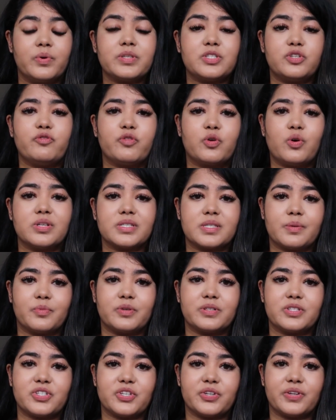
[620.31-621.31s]
Once you've got
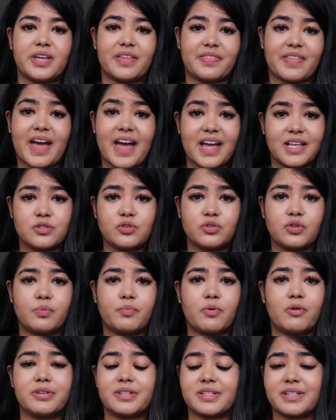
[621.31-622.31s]
someone to get their hands on your
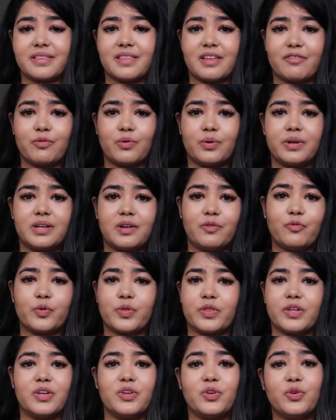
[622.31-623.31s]
product and they fall in love
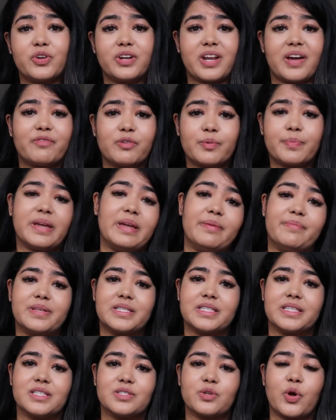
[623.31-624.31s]
with it, you could have repeat
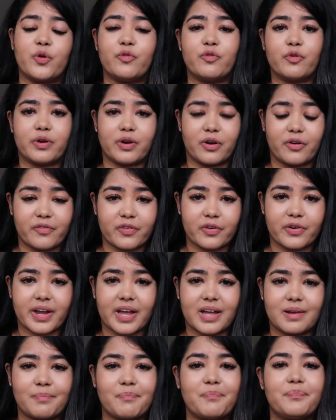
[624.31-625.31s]
business over and over
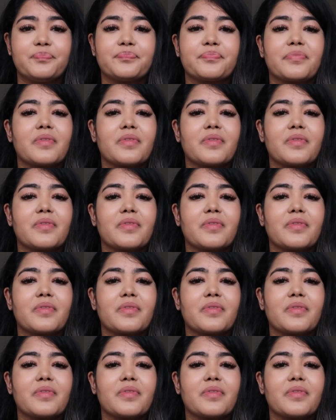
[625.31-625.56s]
again.